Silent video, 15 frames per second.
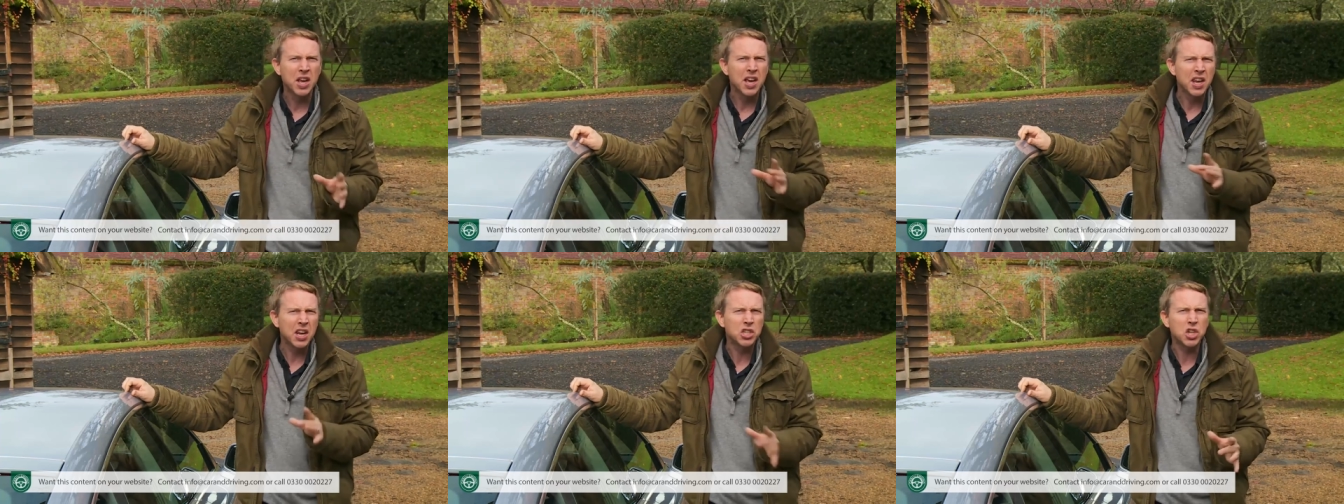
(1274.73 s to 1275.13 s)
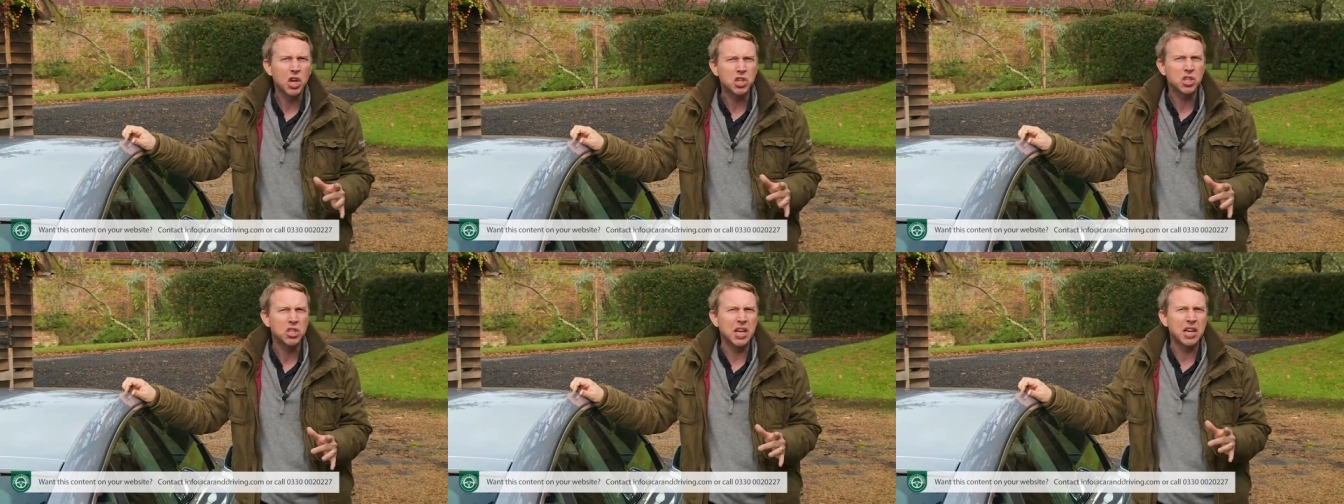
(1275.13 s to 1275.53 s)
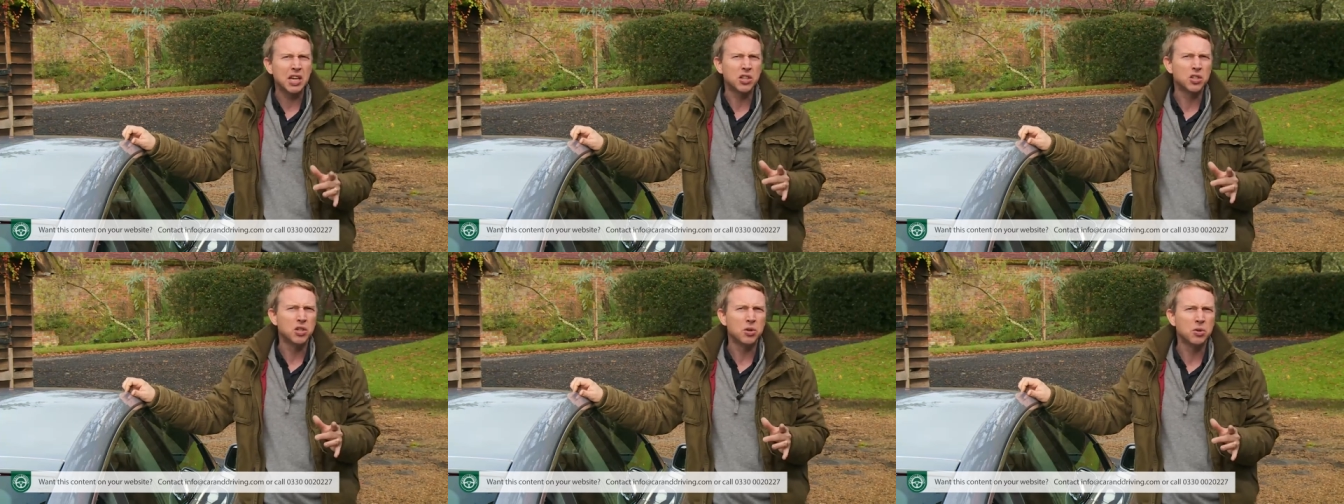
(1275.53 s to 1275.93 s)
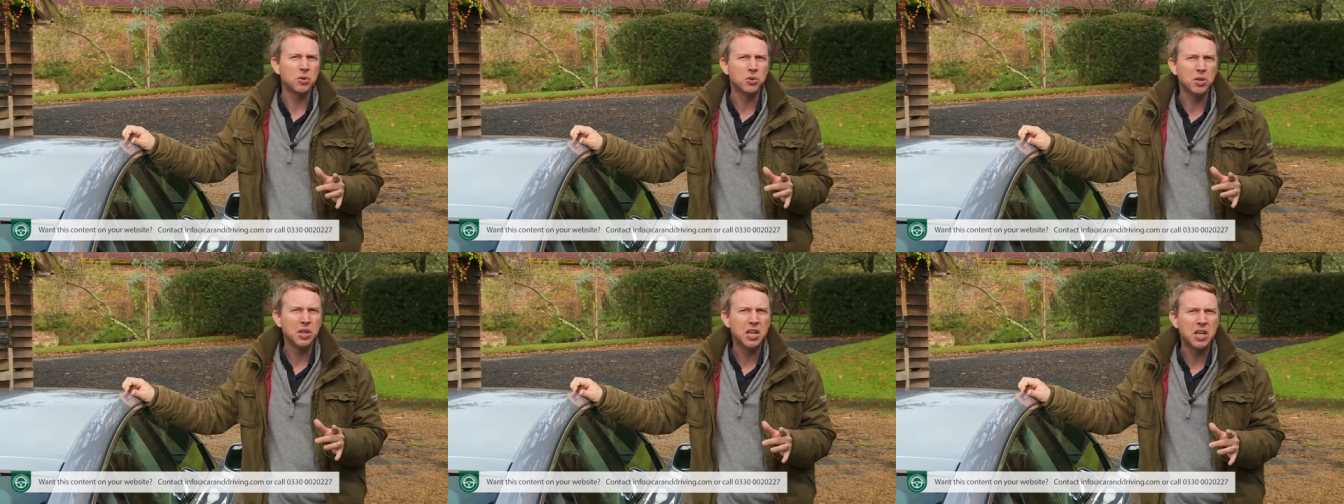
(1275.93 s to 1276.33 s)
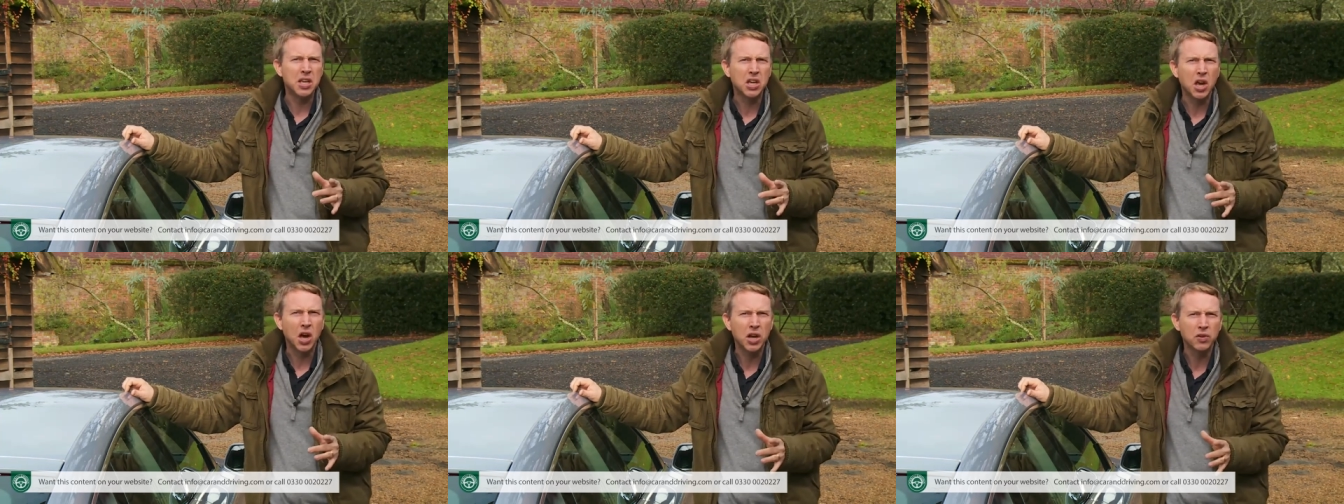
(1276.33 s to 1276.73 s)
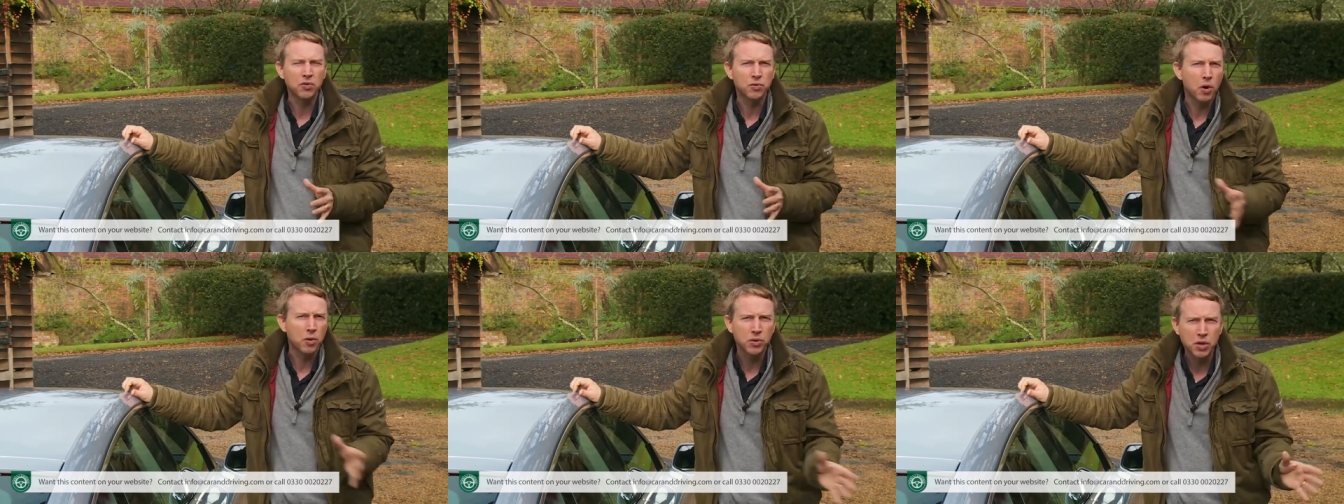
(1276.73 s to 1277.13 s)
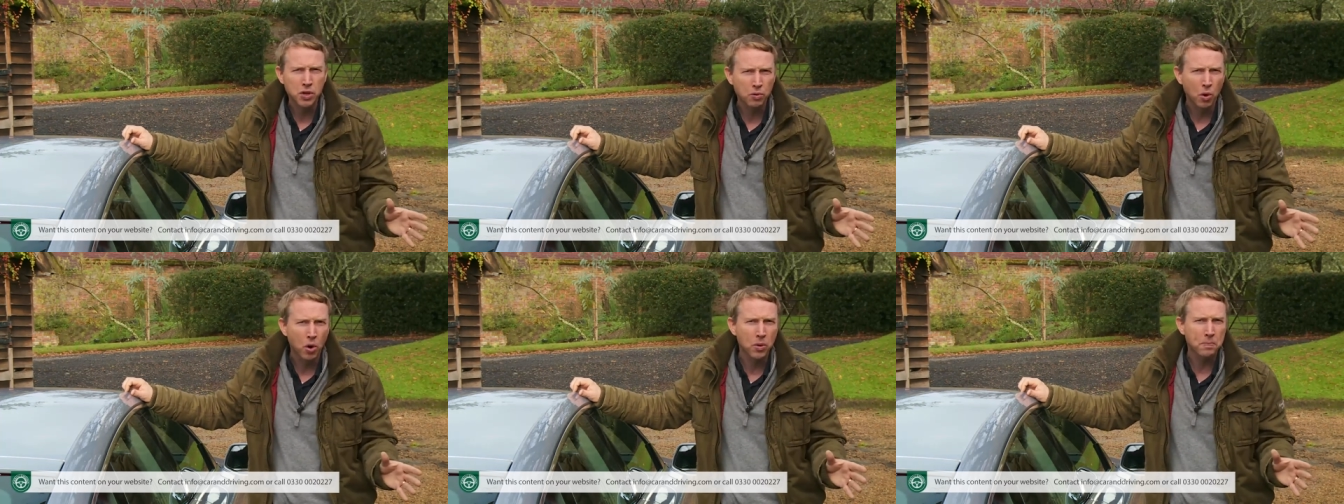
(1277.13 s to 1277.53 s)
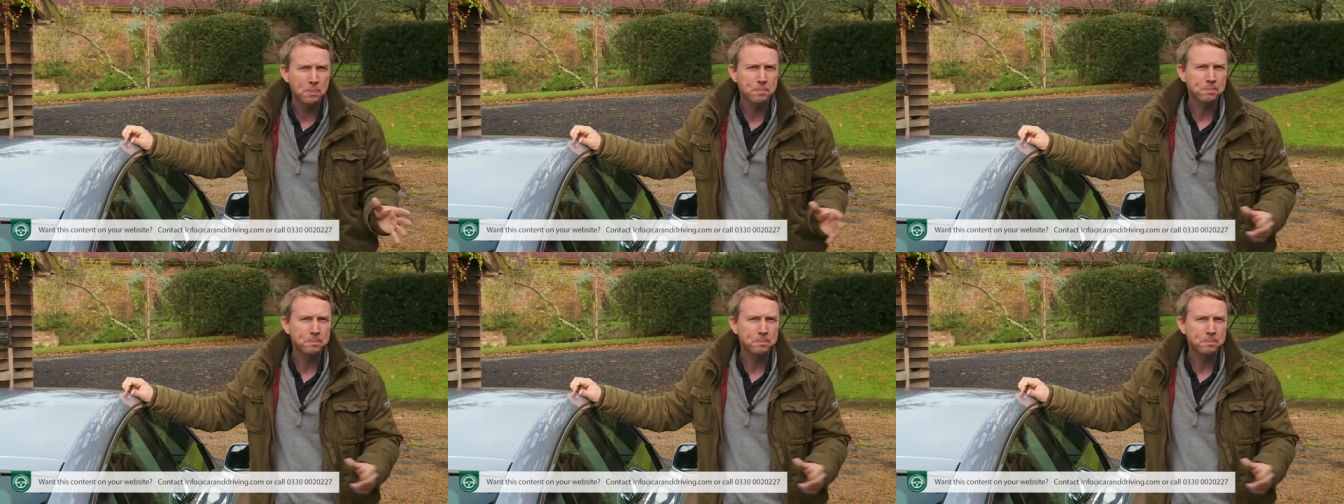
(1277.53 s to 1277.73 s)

and adjusting to the kind of road that you're on.